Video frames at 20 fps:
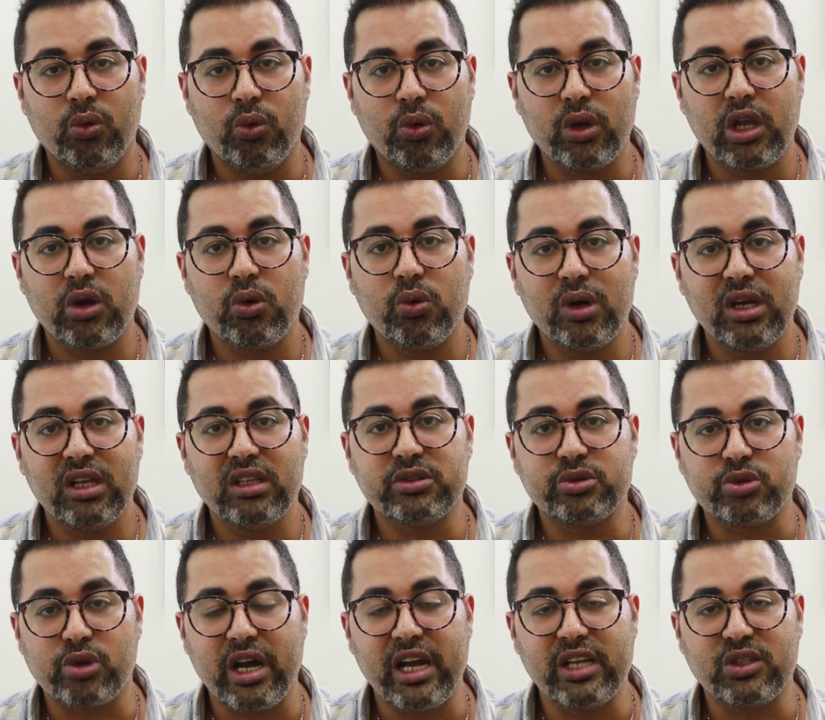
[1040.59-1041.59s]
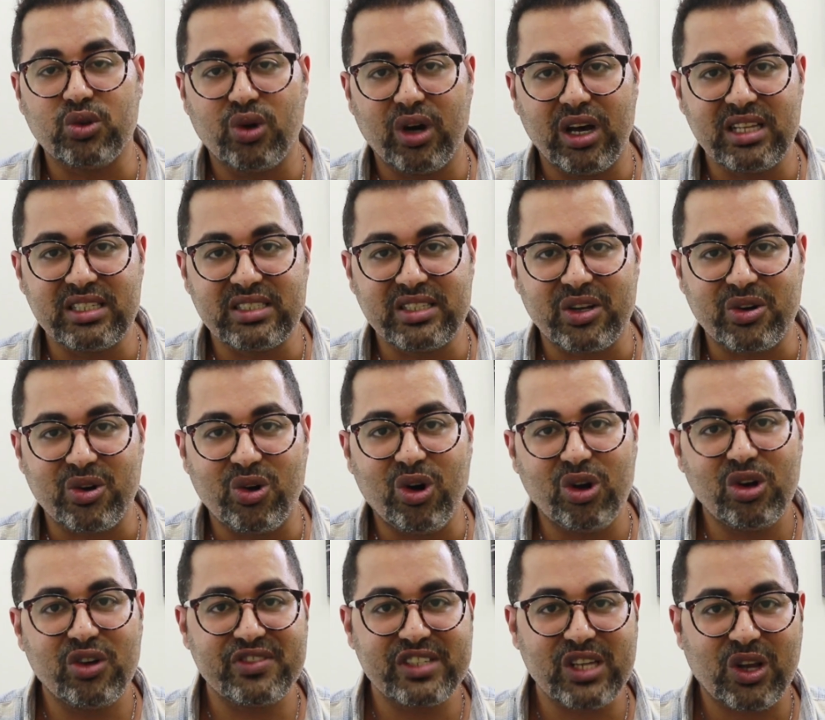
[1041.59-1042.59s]
We will try to answer
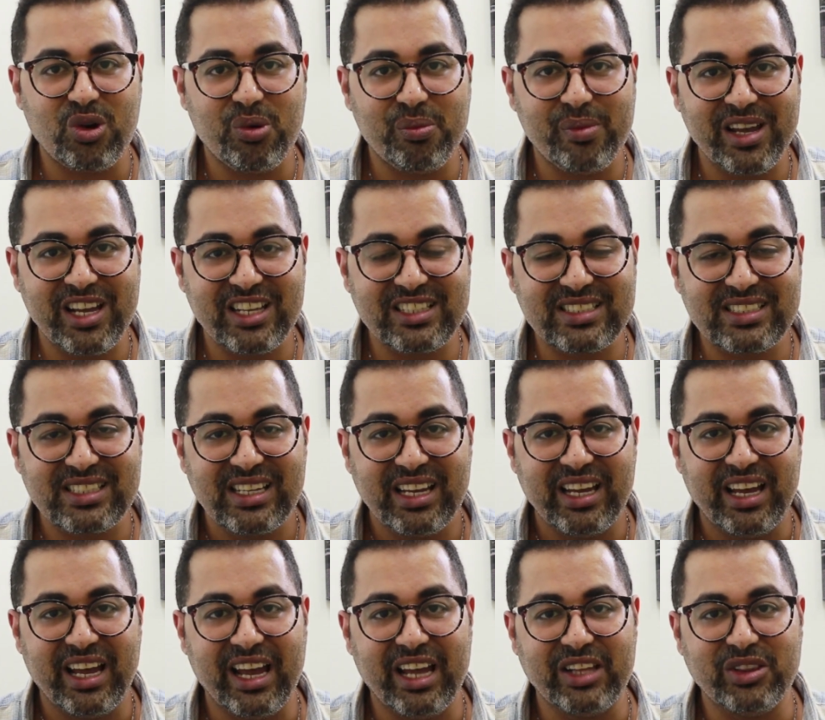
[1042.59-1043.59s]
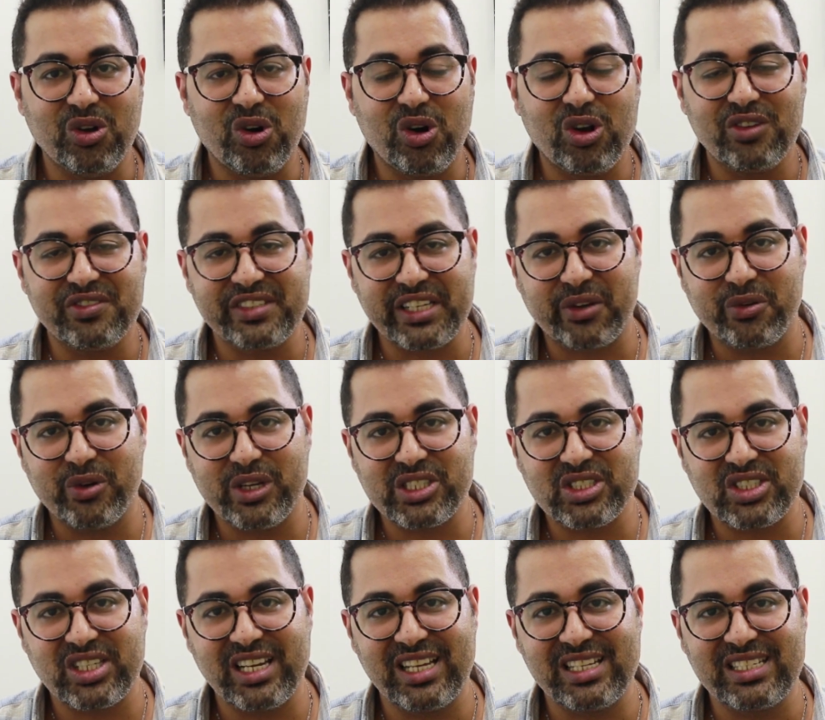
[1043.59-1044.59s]
all of the comments and all of the
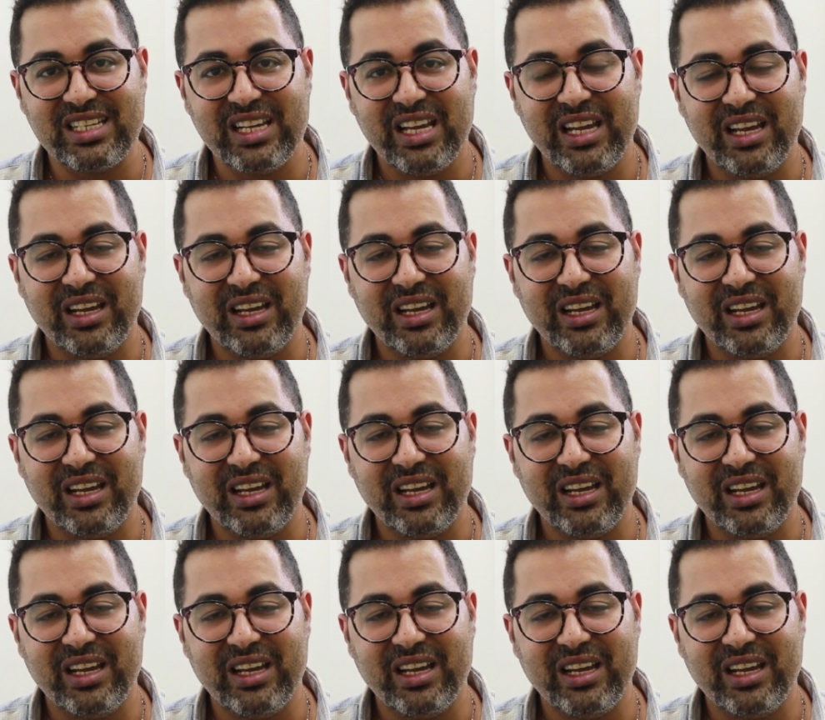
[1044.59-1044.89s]
questions.